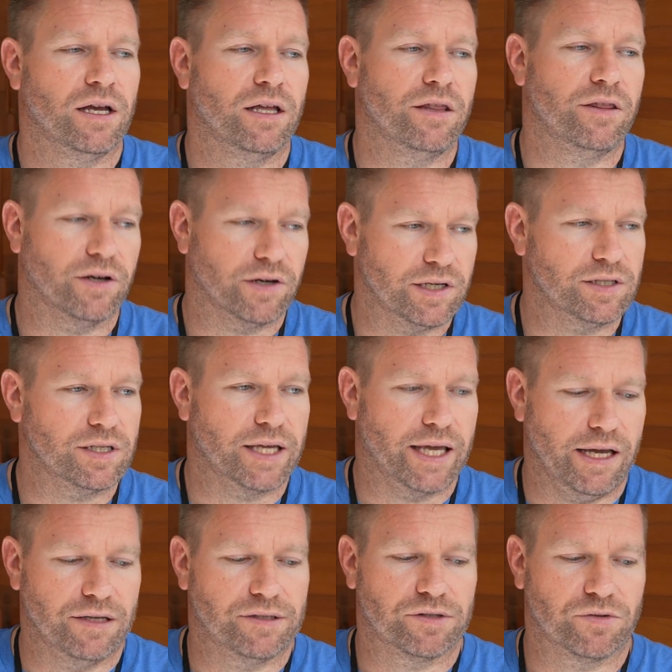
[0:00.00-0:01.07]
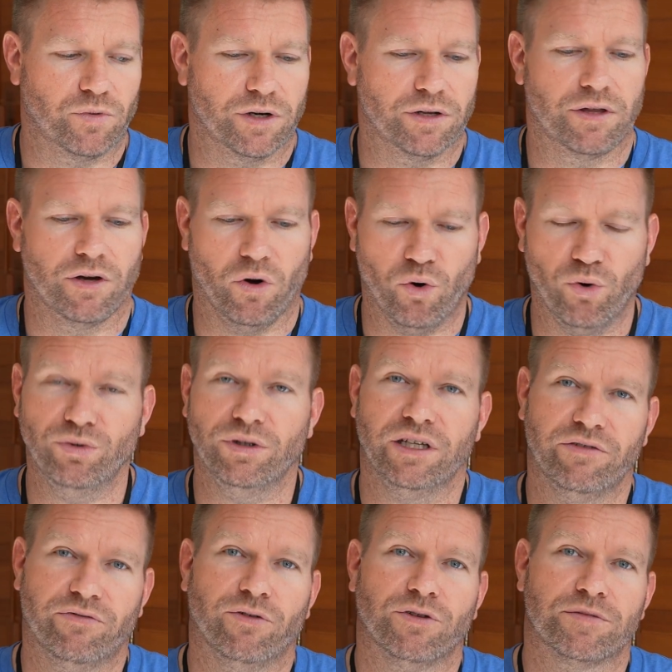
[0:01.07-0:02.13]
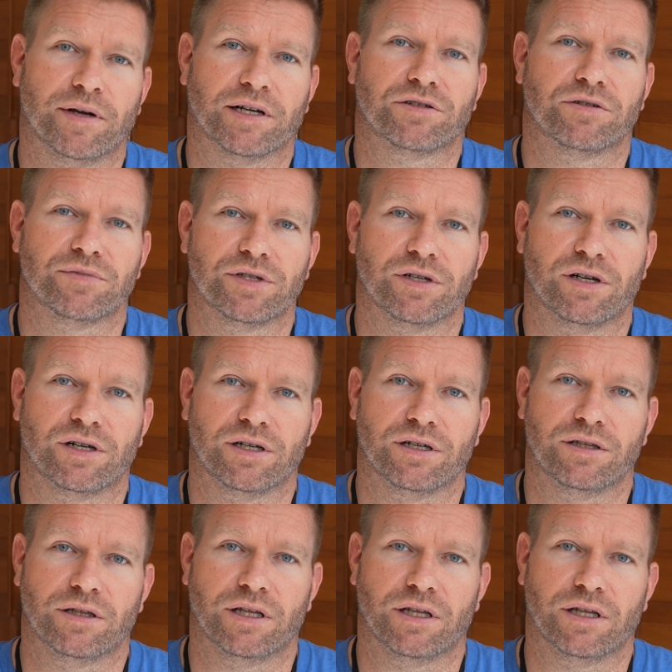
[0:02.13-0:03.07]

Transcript: There is a case where the only full spectrum sauna